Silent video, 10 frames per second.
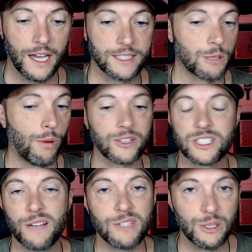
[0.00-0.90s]
It's a par
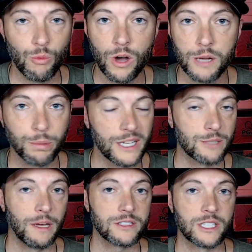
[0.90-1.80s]
71,
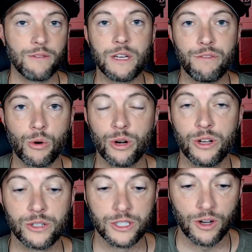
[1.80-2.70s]
plays about
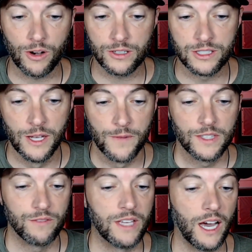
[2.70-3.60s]
7,400 yards.
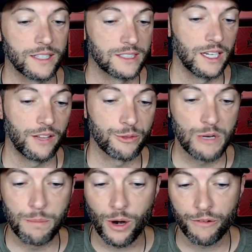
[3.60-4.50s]
You've got
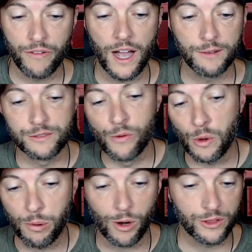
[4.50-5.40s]
three par fives,
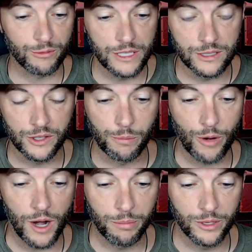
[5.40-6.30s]
four par threes on the
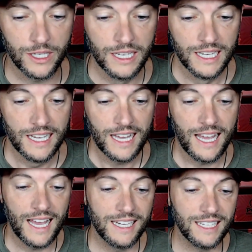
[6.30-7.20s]
property.
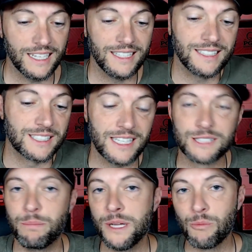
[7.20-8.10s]
And
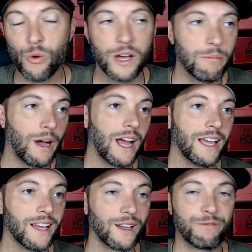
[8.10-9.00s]
it's been won
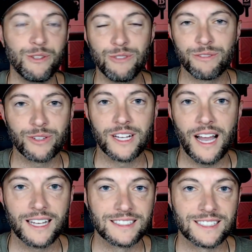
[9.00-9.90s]
by a few different
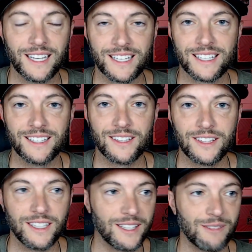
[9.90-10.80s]
guys, like
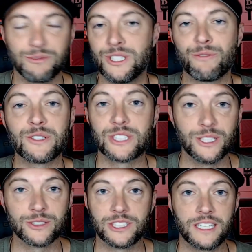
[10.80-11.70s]
different
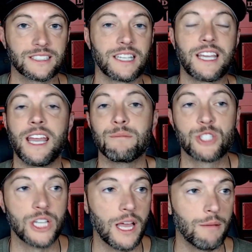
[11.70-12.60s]
skill sets, like Cam
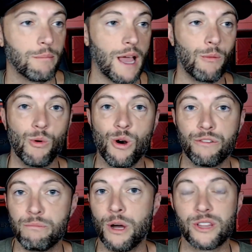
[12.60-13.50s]
Champ, Matt
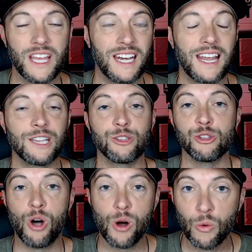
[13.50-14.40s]
Wolf, both hit it a
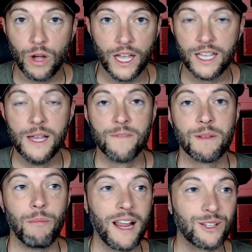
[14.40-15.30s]
long way.
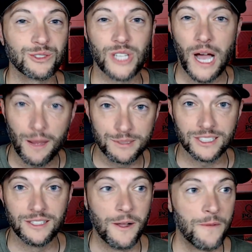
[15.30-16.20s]
Michael
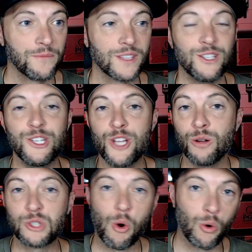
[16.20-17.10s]
Thompson,
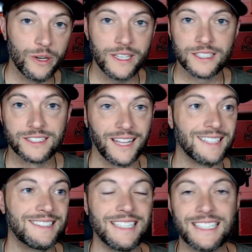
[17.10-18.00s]
notorious
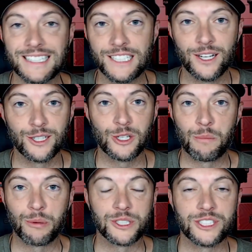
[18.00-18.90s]
like dink and
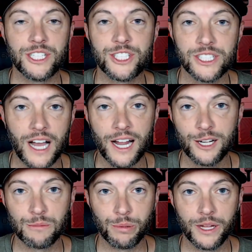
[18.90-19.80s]
dunker precision
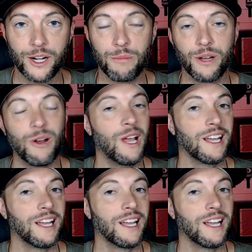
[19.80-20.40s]
iron player, but